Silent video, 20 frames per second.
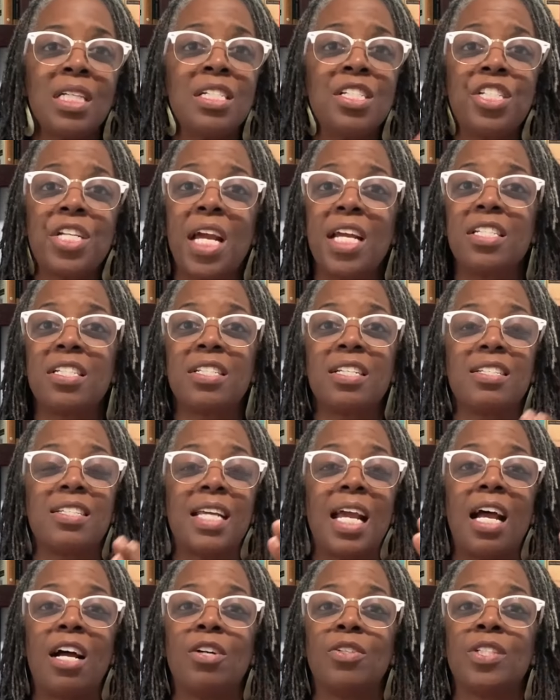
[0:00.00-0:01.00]
change the
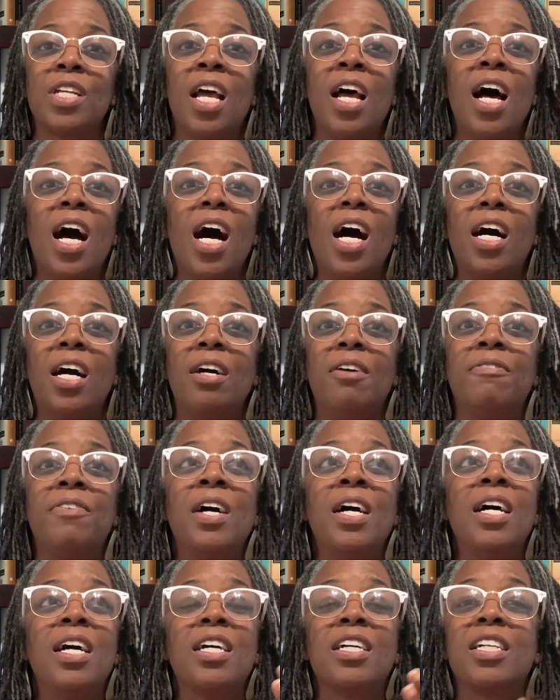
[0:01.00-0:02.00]
sound of
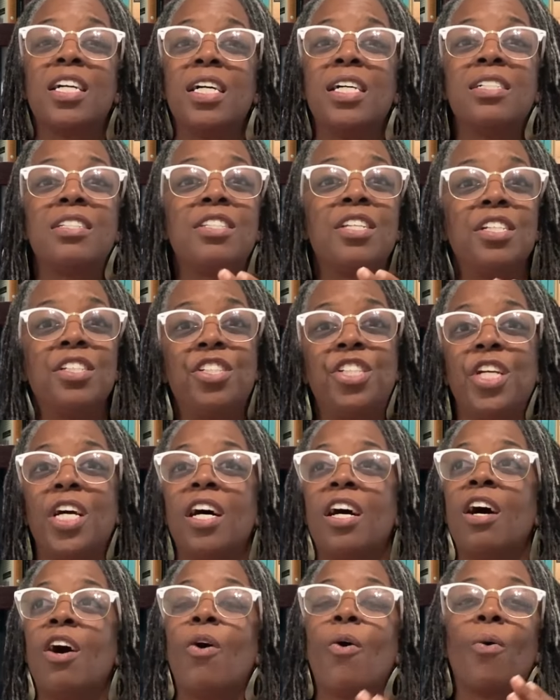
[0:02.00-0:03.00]
g to
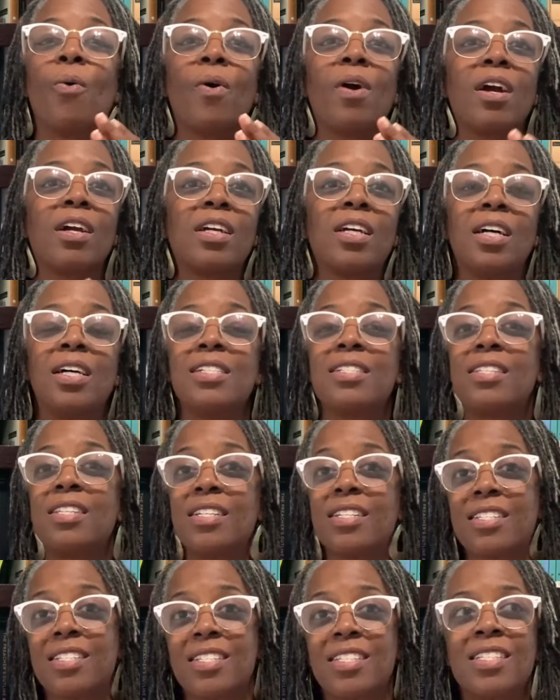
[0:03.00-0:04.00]
j or k to
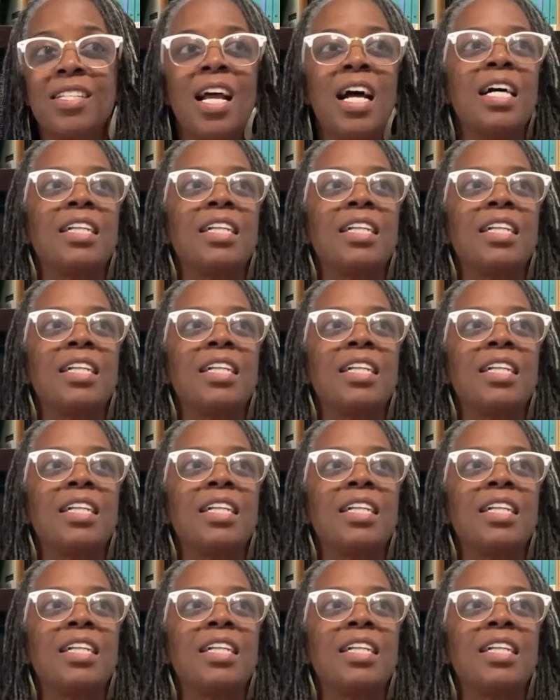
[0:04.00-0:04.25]
s?